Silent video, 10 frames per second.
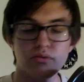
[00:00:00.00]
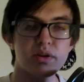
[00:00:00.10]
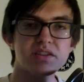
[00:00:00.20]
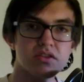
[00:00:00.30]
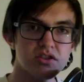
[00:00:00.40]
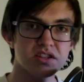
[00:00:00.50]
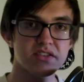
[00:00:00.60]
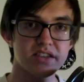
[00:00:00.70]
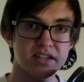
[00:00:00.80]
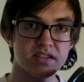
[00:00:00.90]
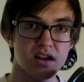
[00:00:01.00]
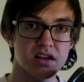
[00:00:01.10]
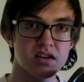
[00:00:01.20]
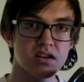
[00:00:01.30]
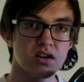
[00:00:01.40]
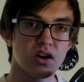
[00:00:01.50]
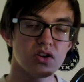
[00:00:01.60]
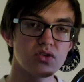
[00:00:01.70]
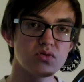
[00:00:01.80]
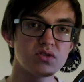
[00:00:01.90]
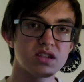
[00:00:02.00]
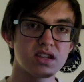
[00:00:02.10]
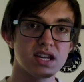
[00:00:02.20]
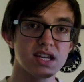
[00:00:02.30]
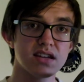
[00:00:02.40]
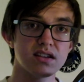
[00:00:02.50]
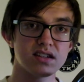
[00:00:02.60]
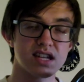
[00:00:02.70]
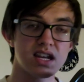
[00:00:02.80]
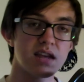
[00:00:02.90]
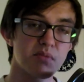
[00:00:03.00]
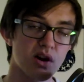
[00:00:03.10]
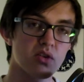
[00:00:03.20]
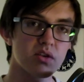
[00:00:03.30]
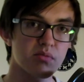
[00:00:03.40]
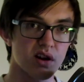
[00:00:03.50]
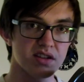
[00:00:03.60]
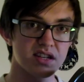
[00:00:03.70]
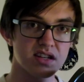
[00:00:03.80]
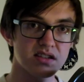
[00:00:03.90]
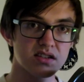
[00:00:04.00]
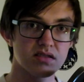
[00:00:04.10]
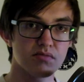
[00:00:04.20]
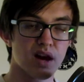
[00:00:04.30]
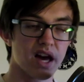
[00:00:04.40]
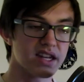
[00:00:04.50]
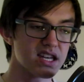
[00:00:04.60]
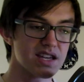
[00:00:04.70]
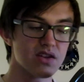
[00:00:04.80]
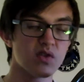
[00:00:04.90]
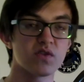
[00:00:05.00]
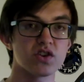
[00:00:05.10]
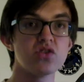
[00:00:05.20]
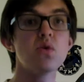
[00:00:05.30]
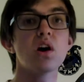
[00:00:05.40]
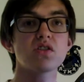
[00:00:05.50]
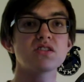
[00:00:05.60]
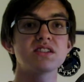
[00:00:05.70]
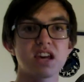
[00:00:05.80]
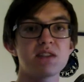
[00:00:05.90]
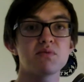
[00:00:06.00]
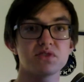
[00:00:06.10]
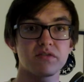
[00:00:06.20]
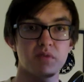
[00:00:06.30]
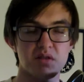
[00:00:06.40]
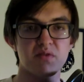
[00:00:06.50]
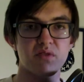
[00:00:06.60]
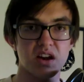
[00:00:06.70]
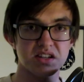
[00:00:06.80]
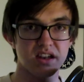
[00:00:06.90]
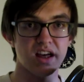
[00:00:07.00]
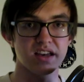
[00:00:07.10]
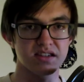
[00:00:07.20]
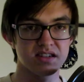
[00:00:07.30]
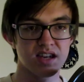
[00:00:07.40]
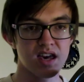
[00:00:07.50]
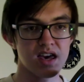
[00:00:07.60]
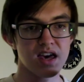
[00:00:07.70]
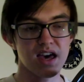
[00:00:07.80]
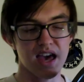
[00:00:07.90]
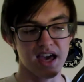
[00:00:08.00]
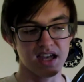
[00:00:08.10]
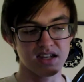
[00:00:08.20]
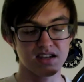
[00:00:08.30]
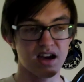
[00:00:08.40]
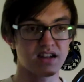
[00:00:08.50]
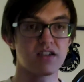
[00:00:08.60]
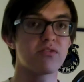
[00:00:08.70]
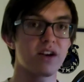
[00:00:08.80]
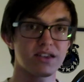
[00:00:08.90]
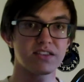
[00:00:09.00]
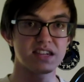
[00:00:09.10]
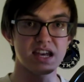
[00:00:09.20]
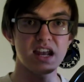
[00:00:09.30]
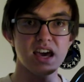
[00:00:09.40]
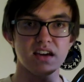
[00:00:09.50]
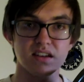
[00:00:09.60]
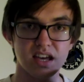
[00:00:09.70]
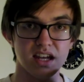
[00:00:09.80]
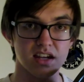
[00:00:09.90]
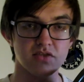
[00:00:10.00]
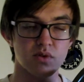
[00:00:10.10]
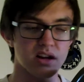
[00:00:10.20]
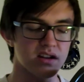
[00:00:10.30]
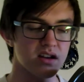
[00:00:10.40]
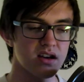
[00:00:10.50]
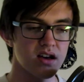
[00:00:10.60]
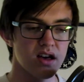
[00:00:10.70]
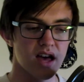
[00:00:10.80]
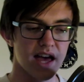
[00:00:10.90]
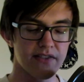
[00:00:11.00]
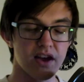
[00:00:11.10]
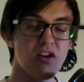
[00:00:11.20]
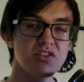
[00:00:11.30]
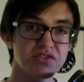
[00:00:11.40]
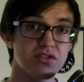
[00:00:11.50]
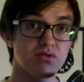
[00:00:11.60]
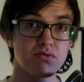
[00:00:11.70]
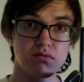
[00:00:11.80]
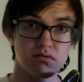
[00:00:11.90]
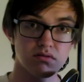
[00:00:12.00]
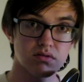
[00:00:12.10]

The researchers in this study used the DNA barcoding process by taking over 200 samples of permafrost and ice and identifying the DNA in each one. And they also